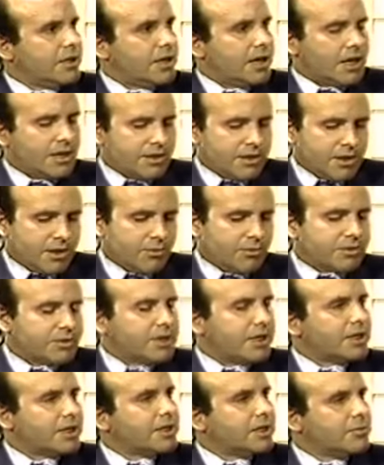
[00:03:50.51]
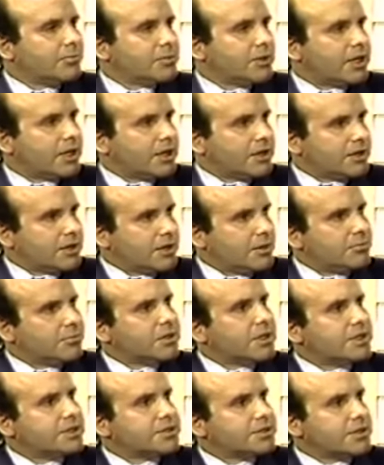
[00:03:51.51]
And then I would take an implant and
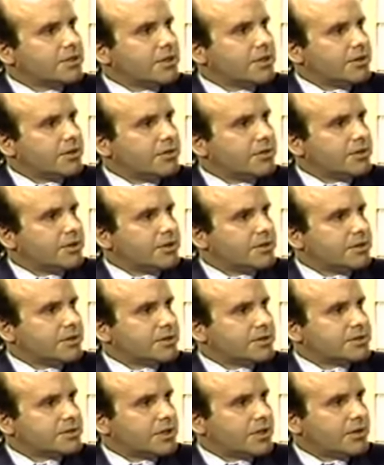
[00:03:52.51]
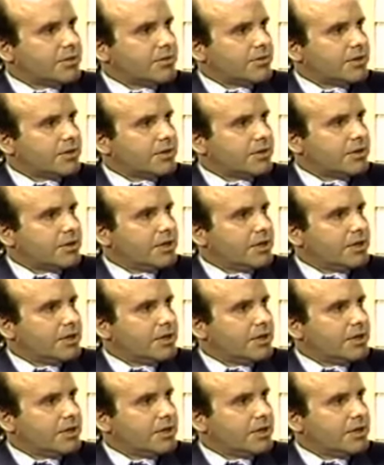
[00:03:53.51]
place it underneath this area.